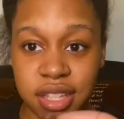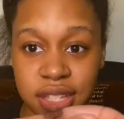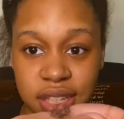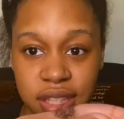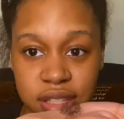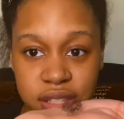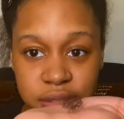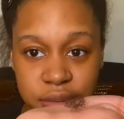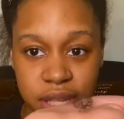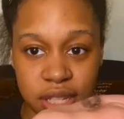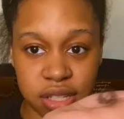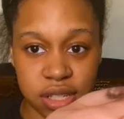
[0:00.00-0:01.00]
And this is what
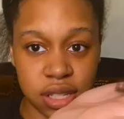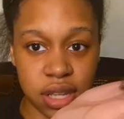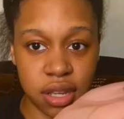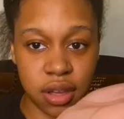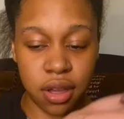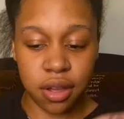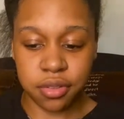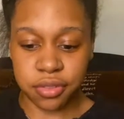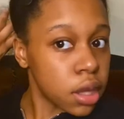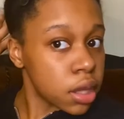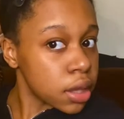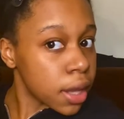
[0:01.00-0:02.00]
I just cut off.
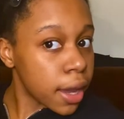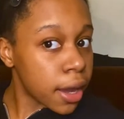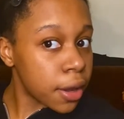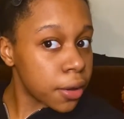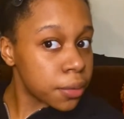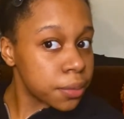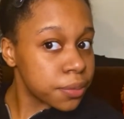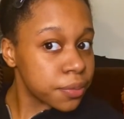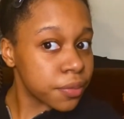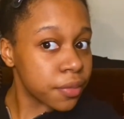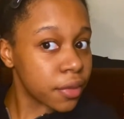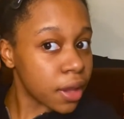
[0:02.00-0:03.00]
And now
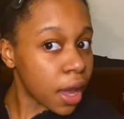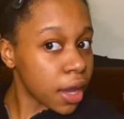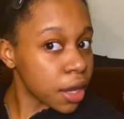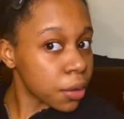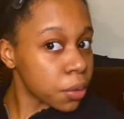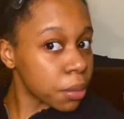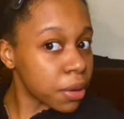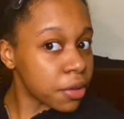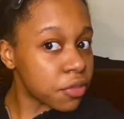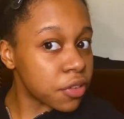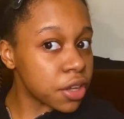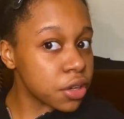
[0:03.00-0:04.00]
I can run my
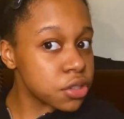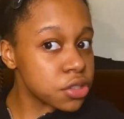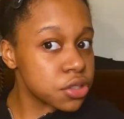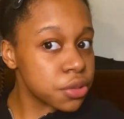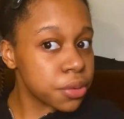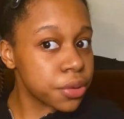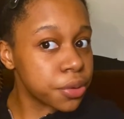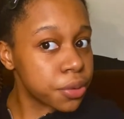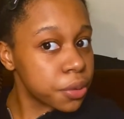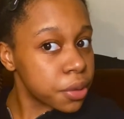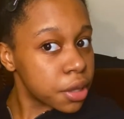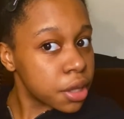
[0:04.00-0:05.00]
fingers
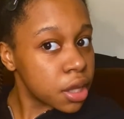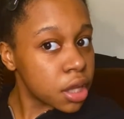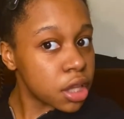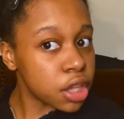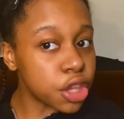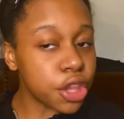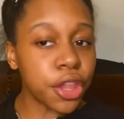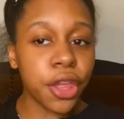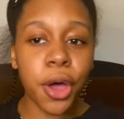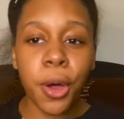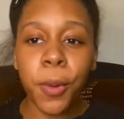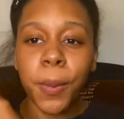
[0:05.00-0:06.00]
through.
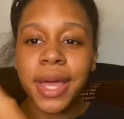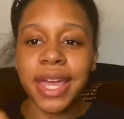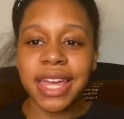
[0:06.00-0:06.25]
No